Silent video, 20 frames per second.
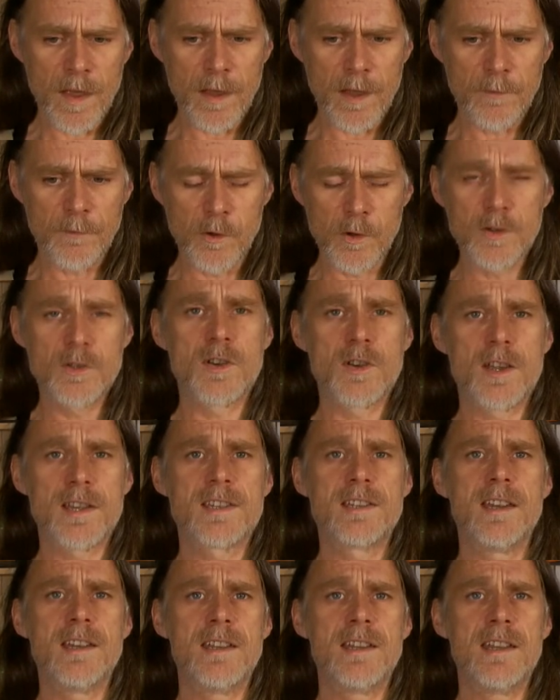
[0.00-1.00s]
If you're
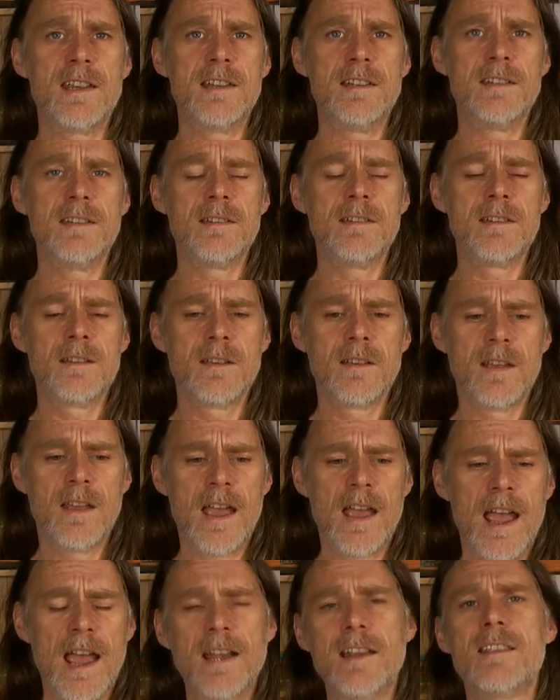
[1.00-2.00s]
interested in
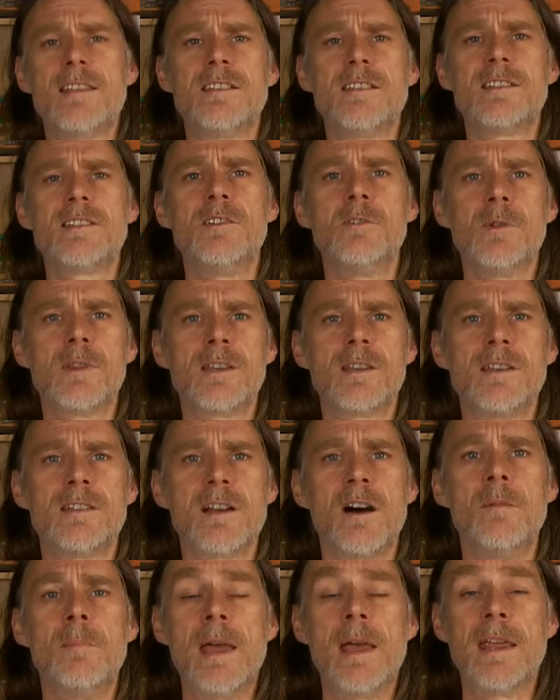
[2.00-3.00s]
anything to do with
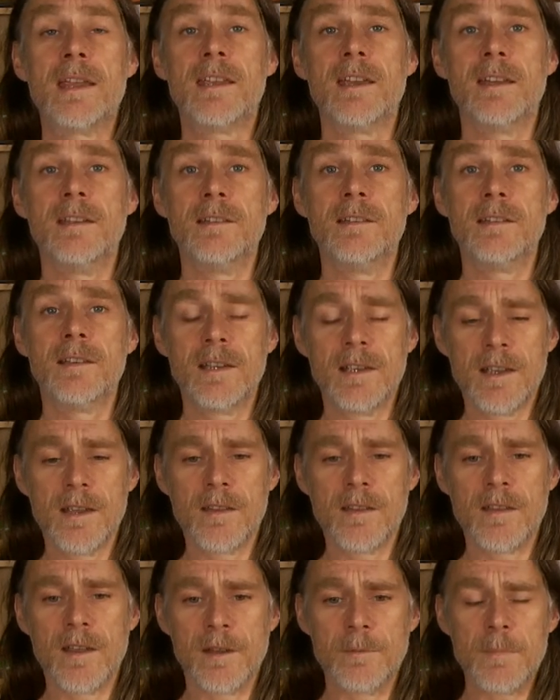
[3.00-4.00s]
guitar making,
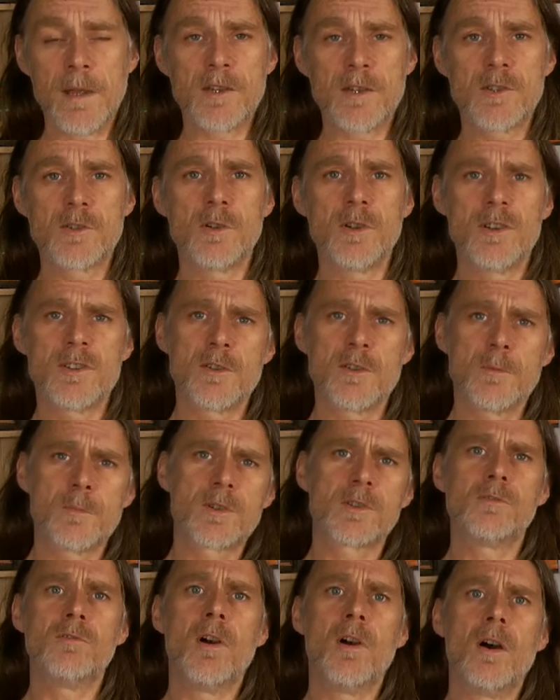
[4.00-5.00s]
then make sure you
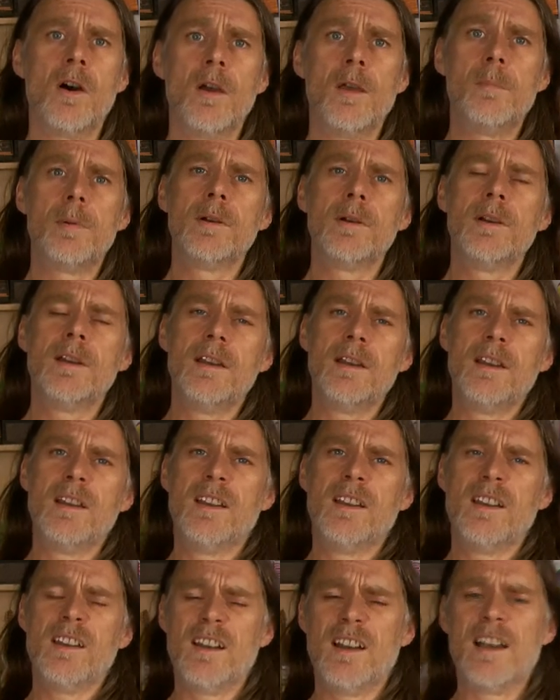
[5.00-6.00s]
subscribe.
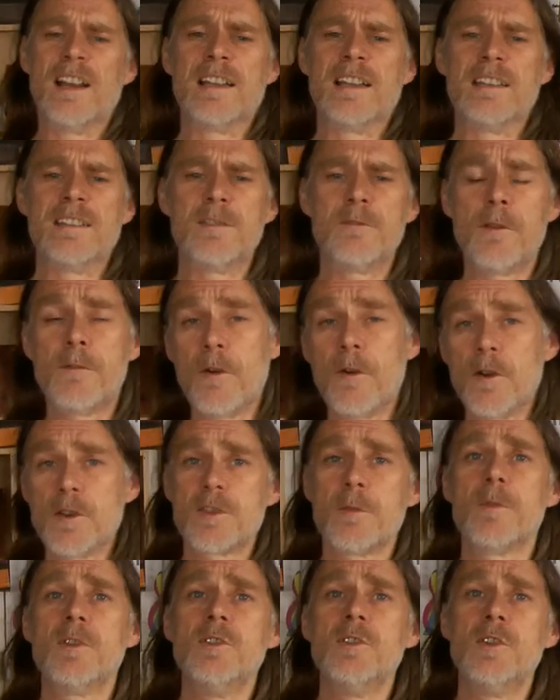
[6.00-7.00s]
And if you find
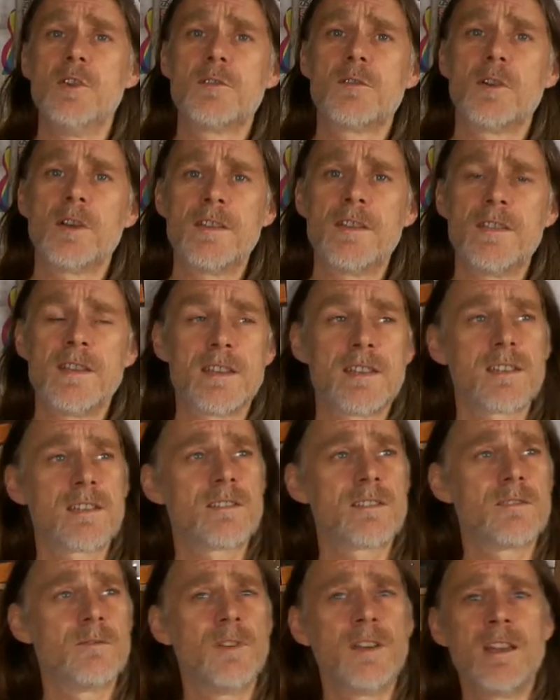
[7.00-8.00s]
something useful in
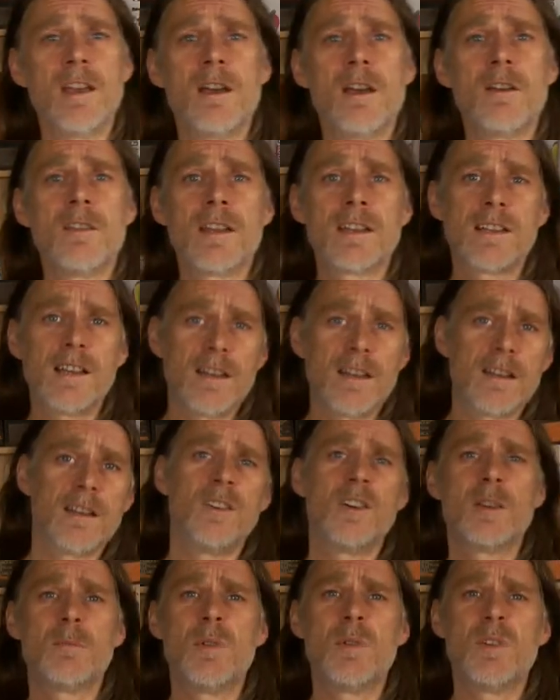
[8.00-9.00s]
this video, then click the like